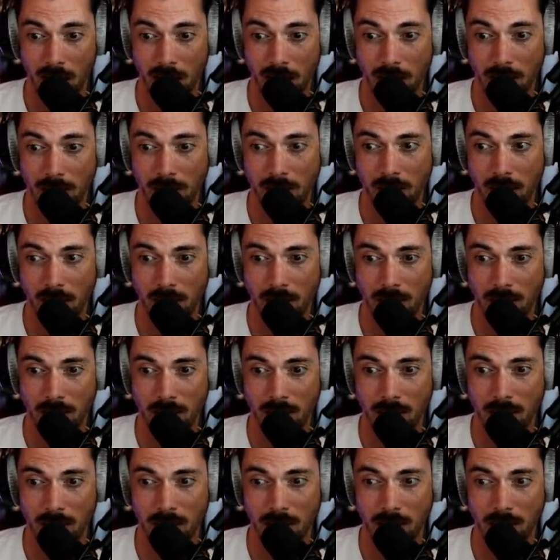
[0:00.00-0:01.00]

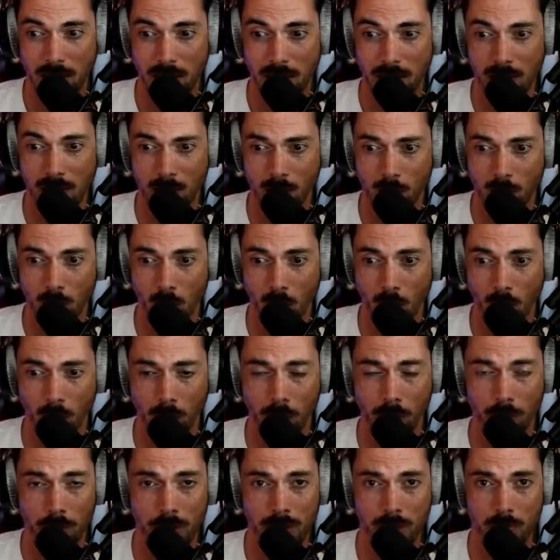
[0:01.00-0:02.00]
then all
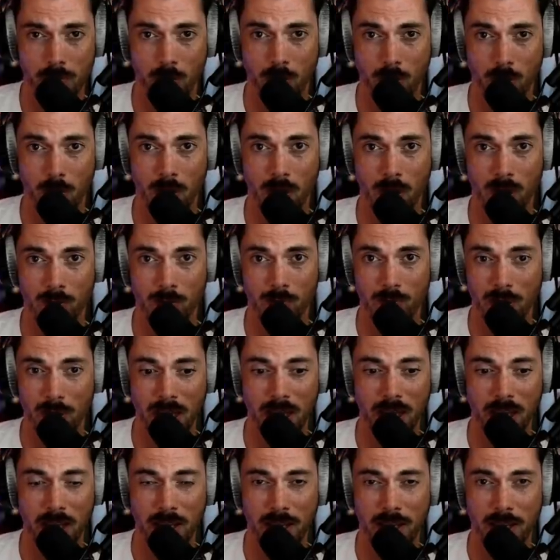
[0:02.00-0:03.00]
that's required of
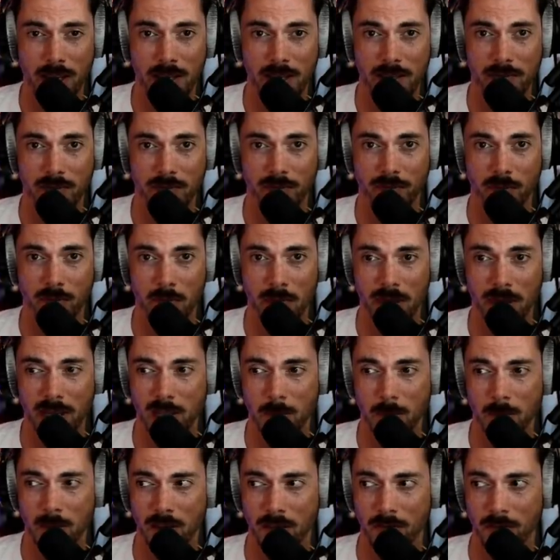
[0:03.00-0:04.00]
me is for me to
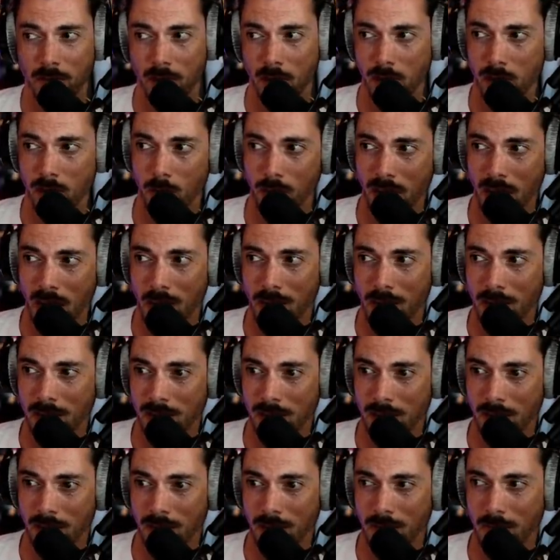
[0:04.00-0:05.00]
be a virtual
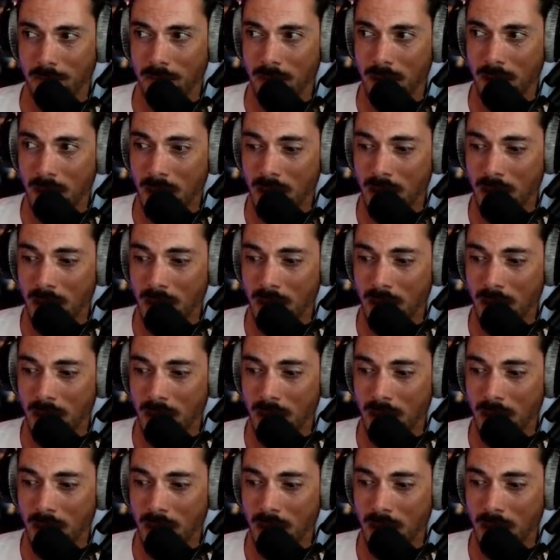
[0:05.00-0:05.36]
character and